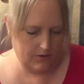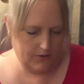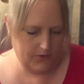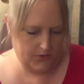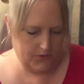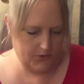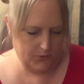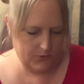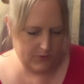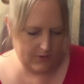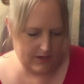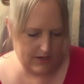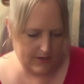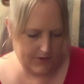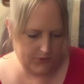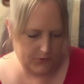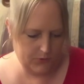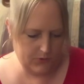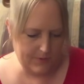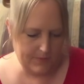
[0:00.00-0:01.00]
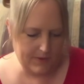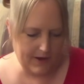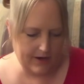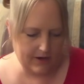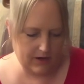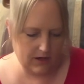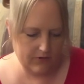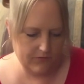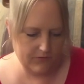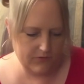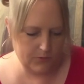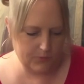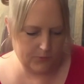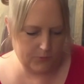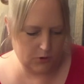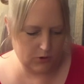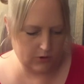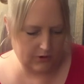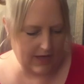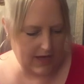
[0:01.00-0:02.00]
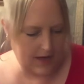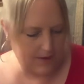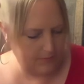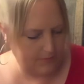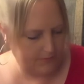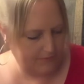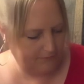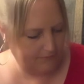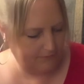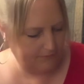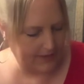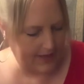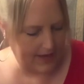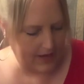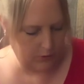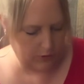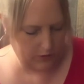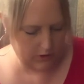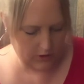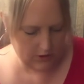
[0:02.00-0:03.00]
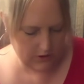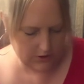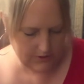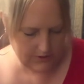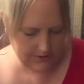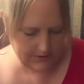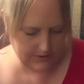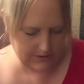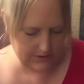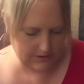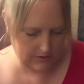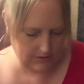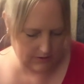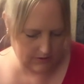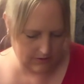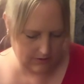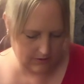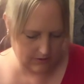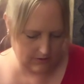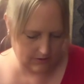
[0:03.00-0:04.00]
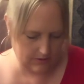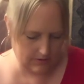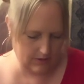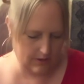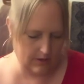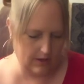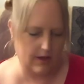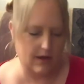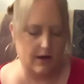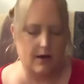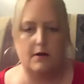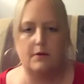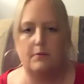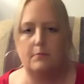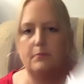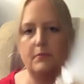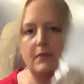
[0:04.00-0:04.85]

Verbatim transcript: three a three pack of the burlap flowers um,